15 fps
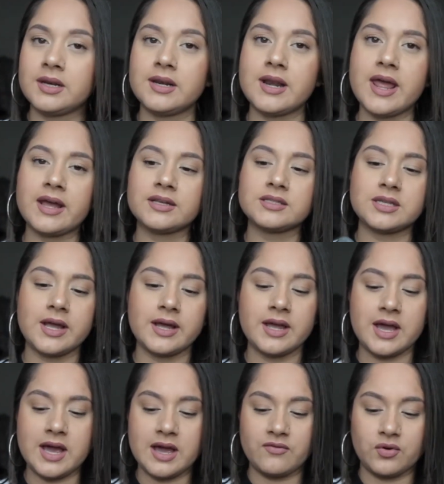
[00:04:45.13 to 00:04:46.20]
Next, I
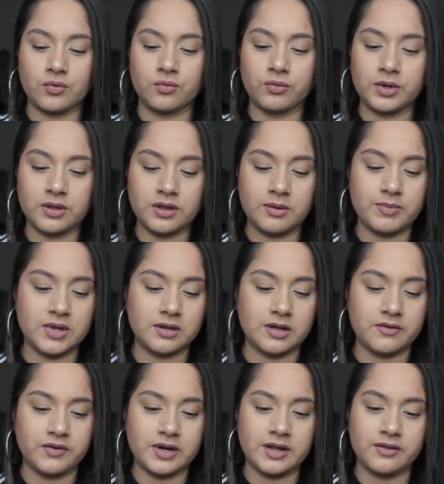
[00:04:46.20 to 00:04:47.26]
have really been
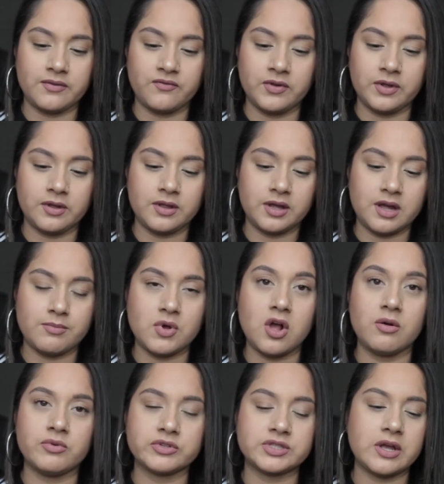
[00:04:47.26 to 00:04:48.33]
loving, I feel like I'm
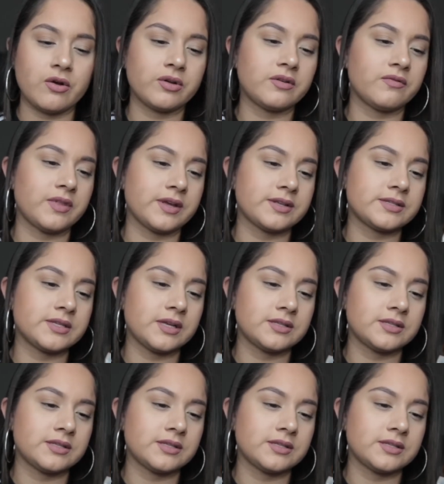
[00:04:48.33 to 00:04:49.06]
almost out of this,